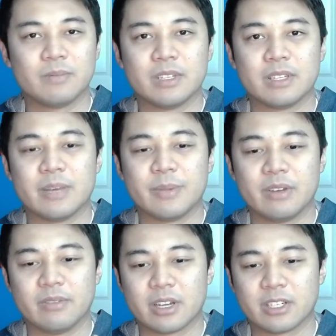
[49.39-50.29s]
the theme
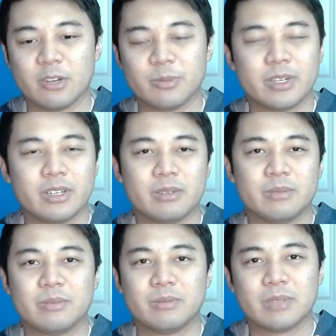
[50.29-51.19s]
of October,
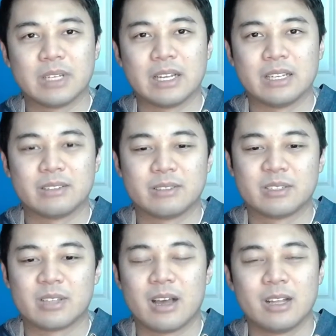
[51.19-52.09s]

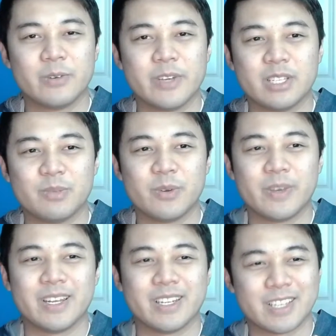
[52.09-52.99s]
it's Halloween
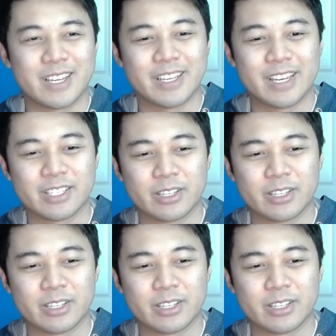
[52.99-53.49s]
spookiness, I guess.